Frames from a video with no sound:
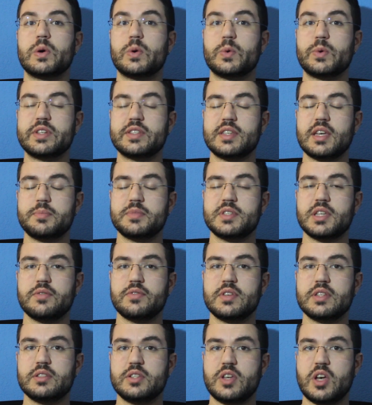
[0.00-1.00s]

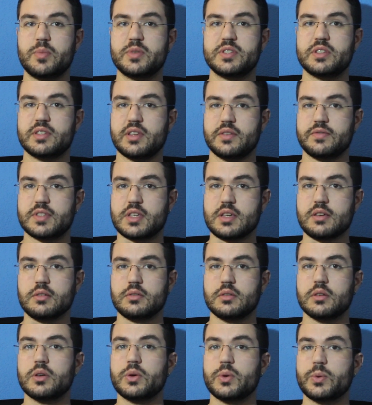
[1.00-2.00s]
Receptive-interpretative
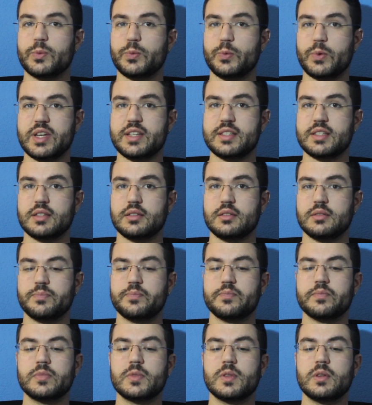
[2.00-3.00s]
skill, reading.
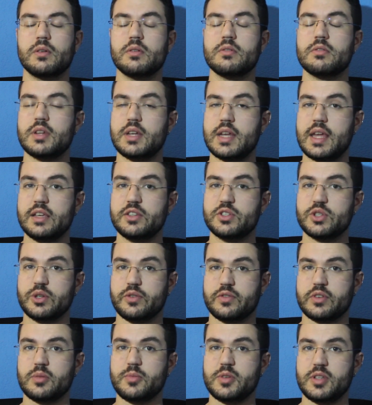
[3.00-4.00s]
The nature
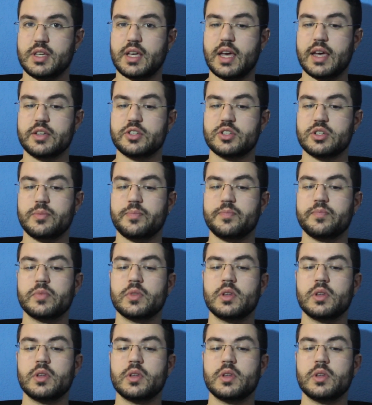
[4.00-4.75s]
of communication.